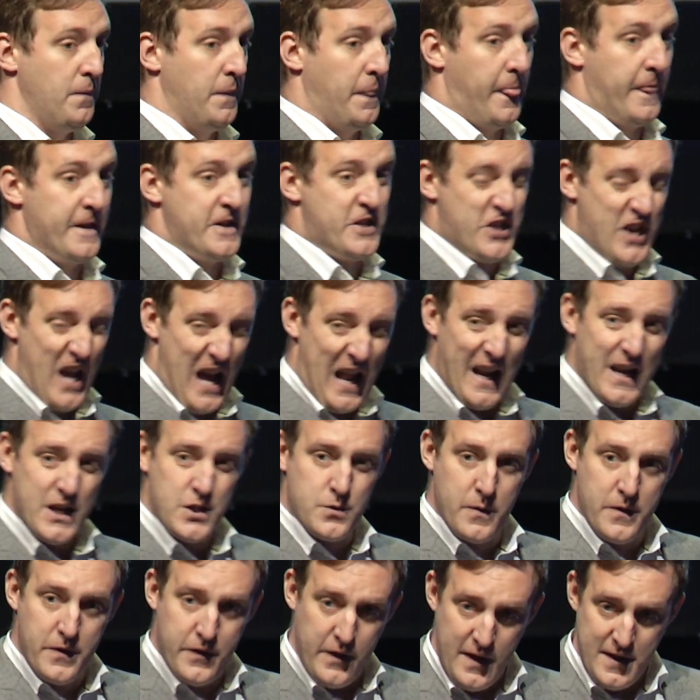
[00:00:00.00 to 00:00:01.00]
The challenge
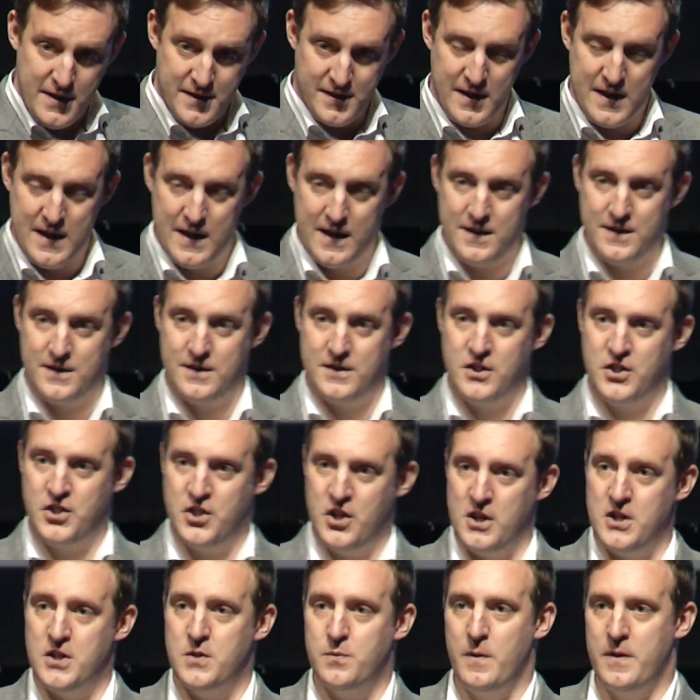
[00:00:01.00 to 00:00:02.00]
with this is,
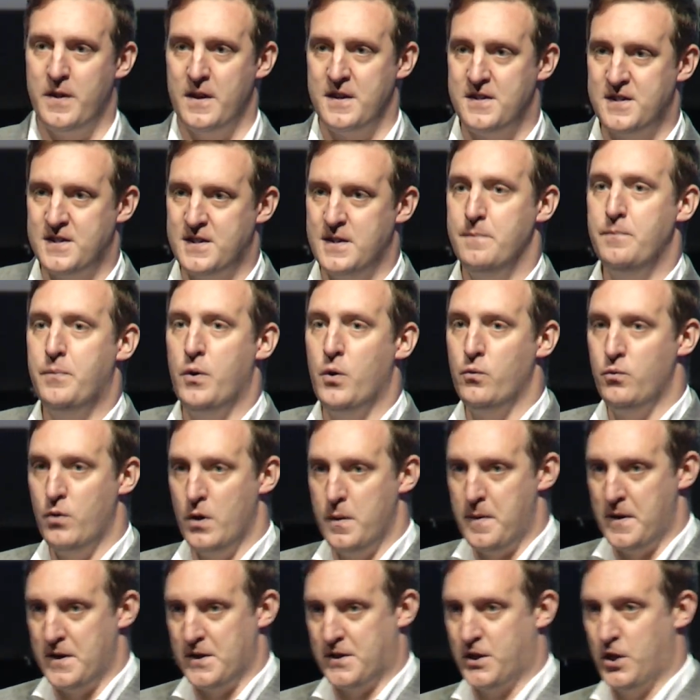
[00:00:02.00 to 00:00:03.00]
just with a simple
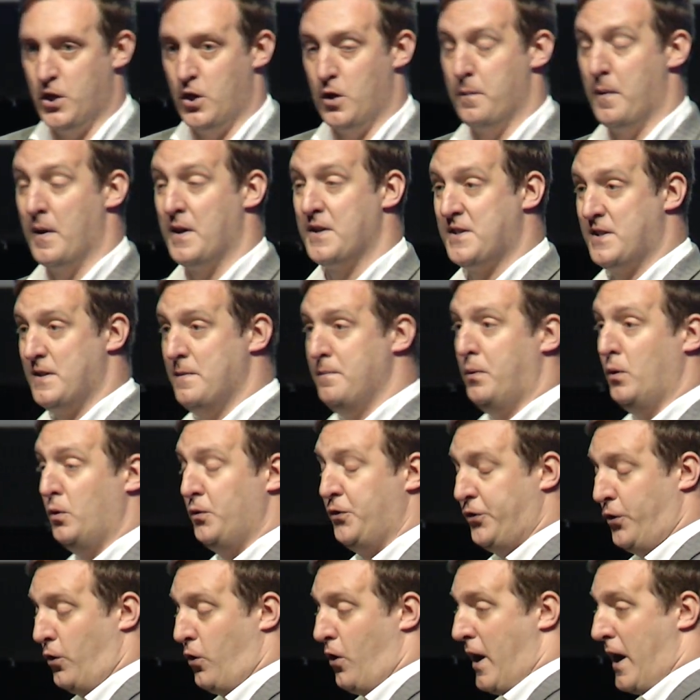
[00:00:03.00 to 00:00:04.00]
Rubik's Cube, a simple
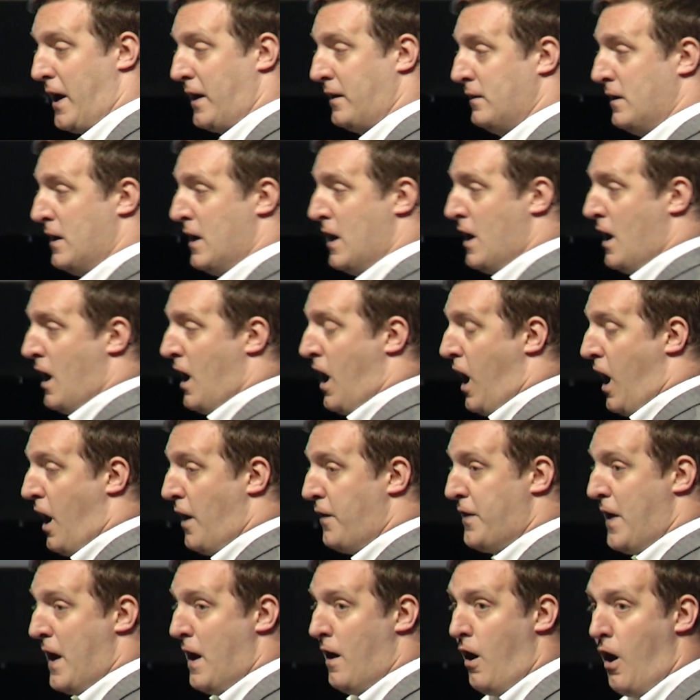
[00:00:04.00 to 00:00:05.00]
toy,
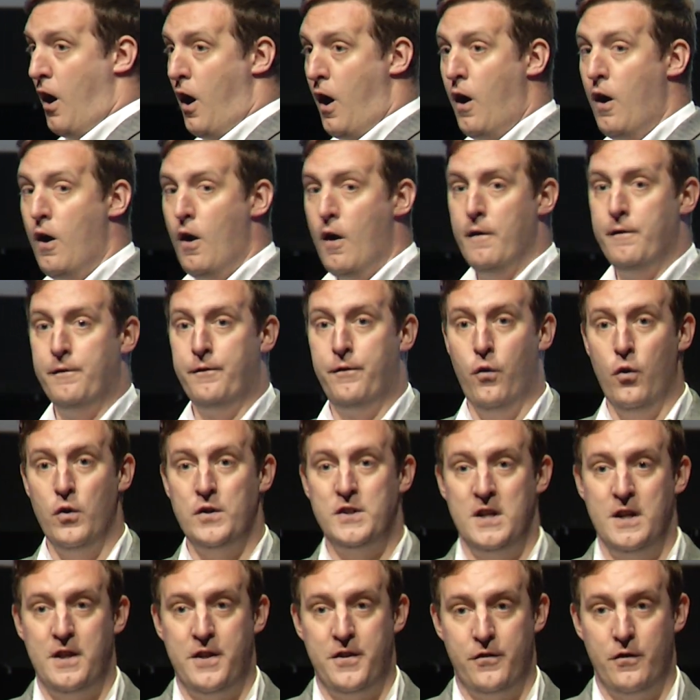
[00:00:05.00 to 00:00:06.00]
there are
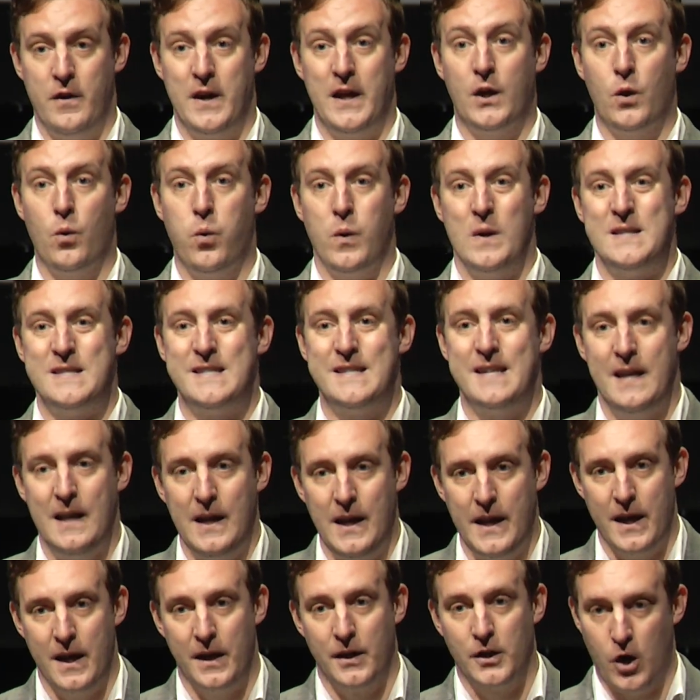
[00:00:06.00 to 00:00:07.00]
43
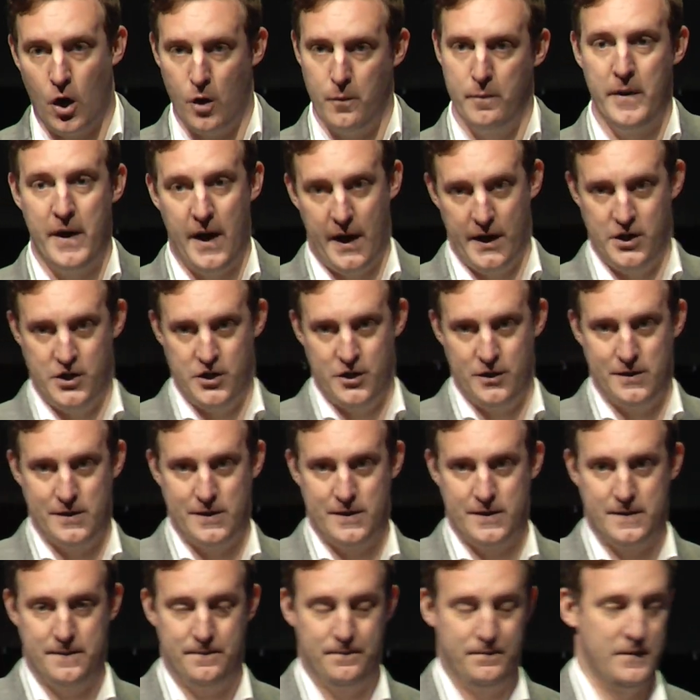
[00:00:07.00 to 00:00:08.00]
quintillion
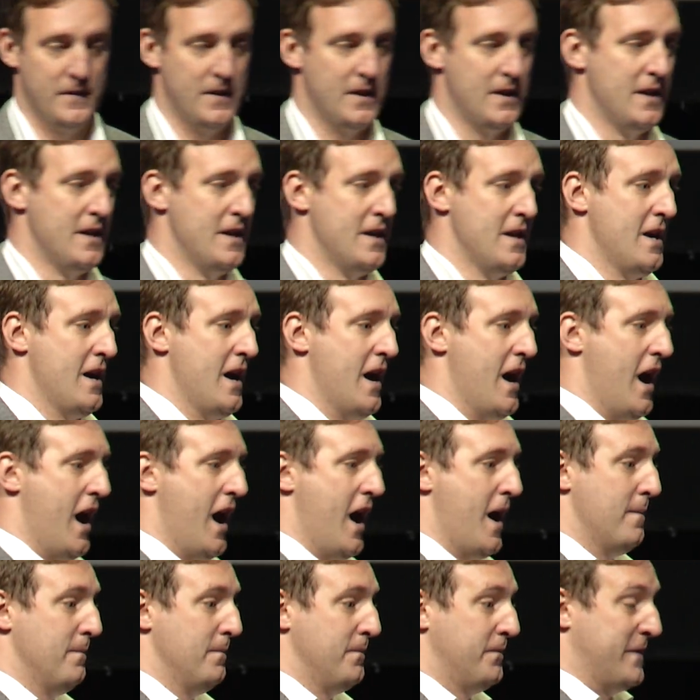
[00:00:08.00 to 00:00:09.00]
combinations.
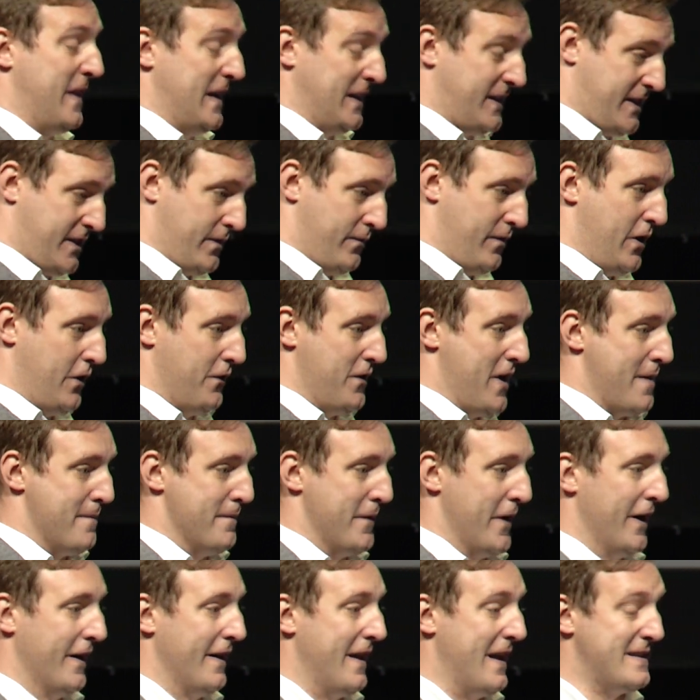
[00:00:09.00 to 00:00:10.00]
That's the real
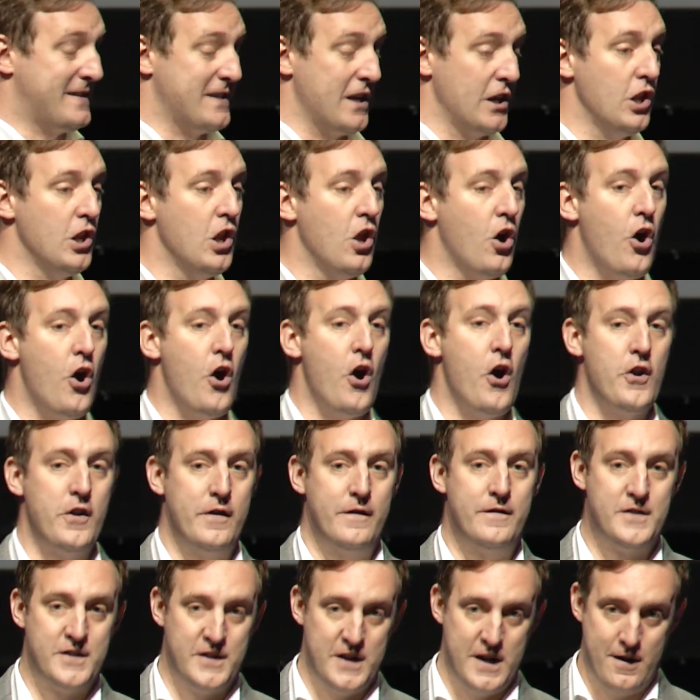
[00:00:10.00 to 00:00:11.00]
number. That's a lot
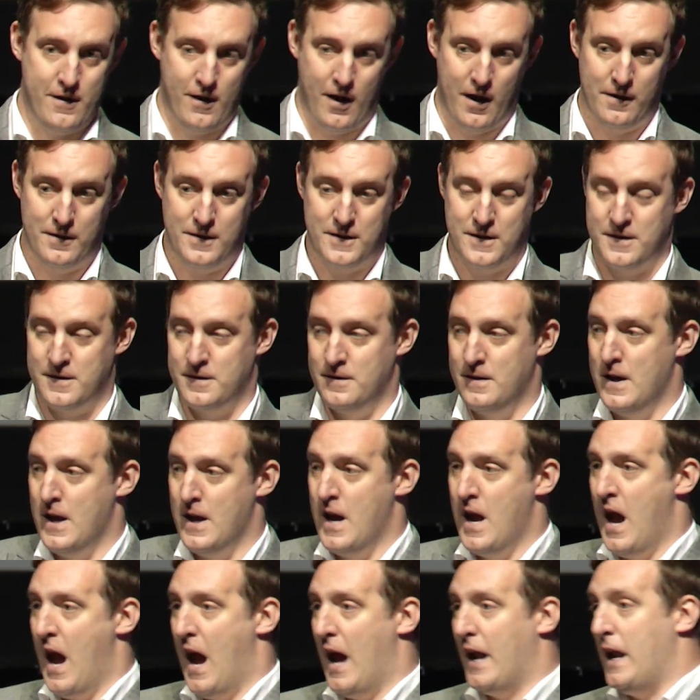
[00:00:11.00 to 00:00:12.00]
of zeros.
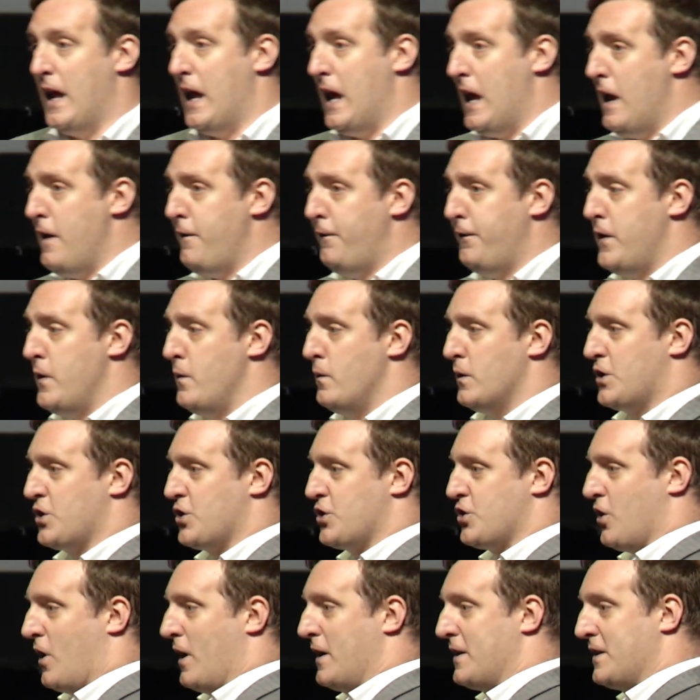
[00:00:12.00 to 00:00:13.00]
And if you were to
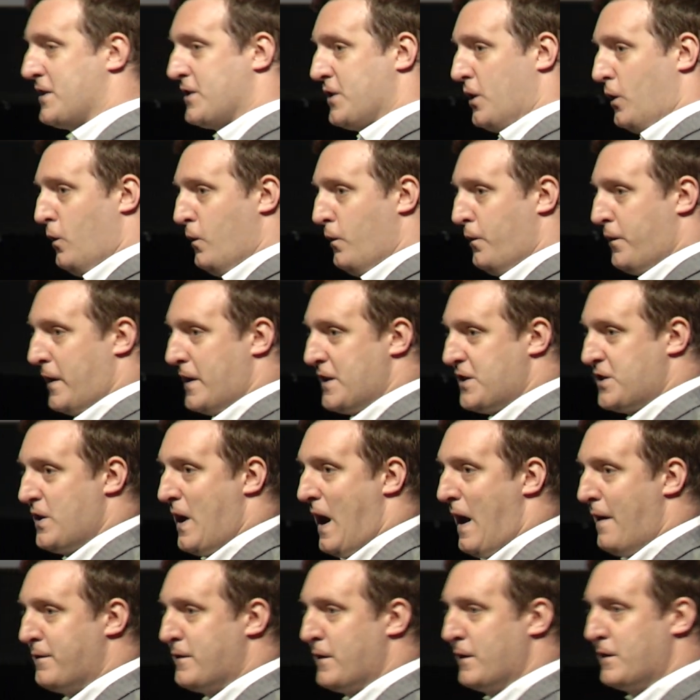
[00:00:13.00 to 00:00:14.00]
try and solve this, you
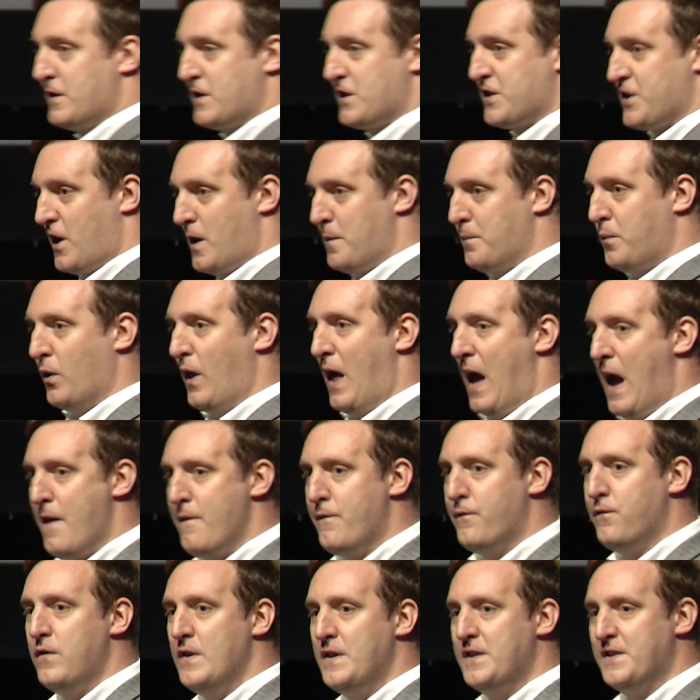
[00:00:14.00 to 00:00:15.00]
have to sample
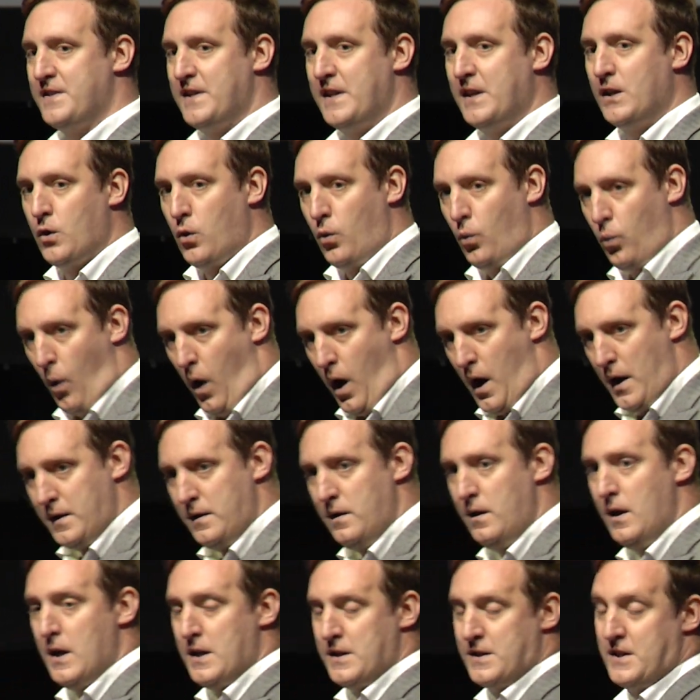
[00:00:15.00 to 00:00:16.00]
every single one
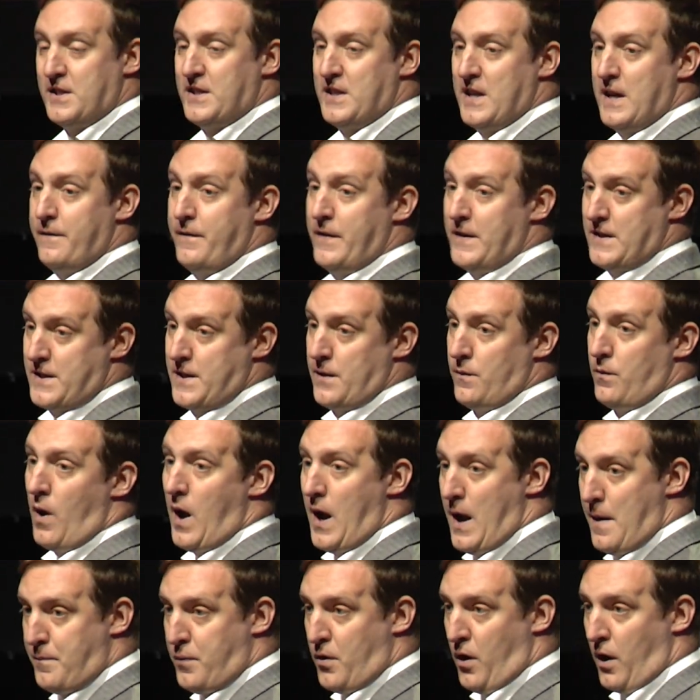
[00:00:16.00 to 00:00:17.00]
to see if it's the right
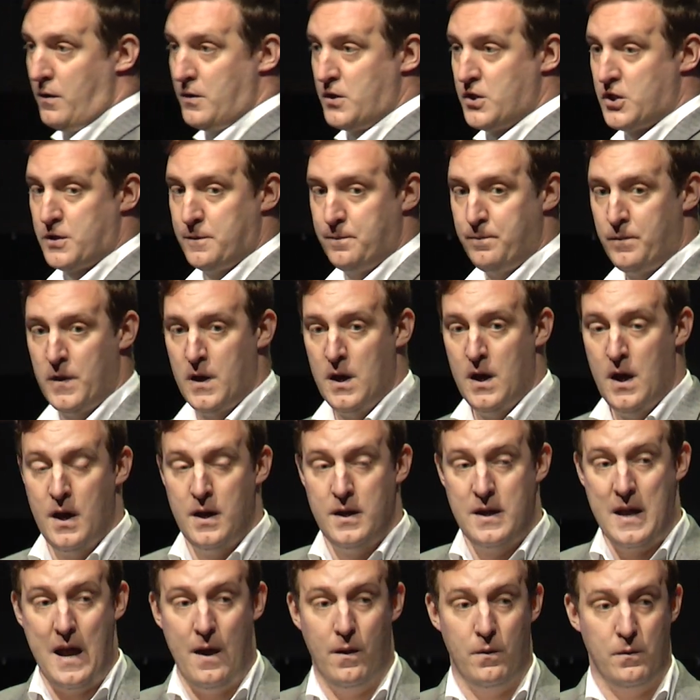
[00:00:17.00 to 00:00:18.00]
approach.
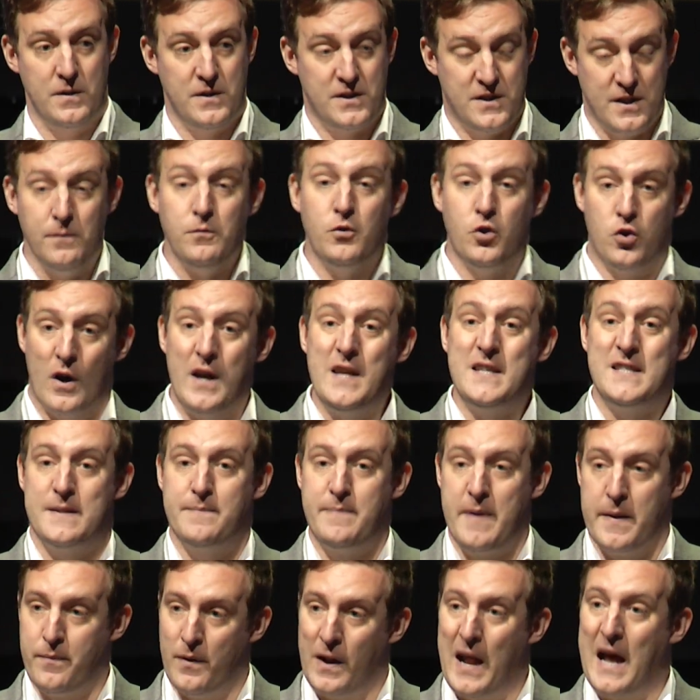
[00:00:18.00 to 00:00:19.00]
Now, some crazy
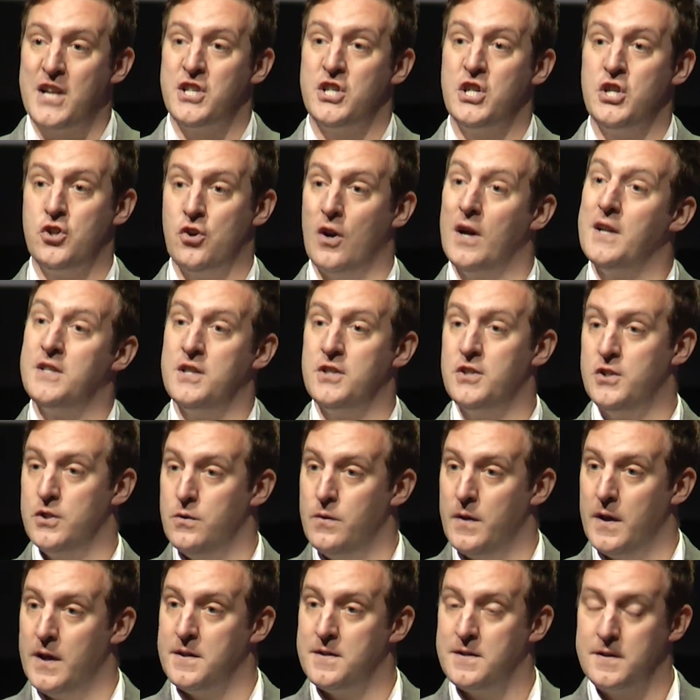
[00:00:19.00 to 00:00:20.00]
people actually tried to do
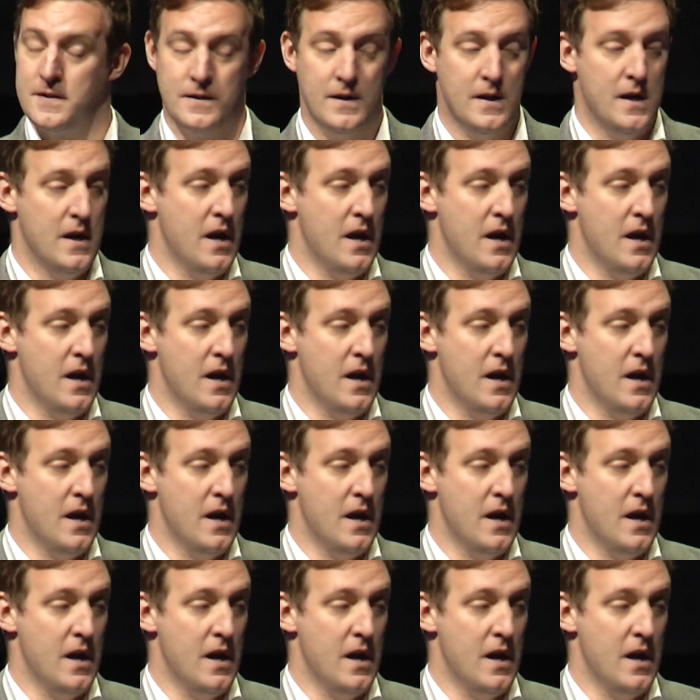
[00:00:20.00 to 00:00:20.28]
this.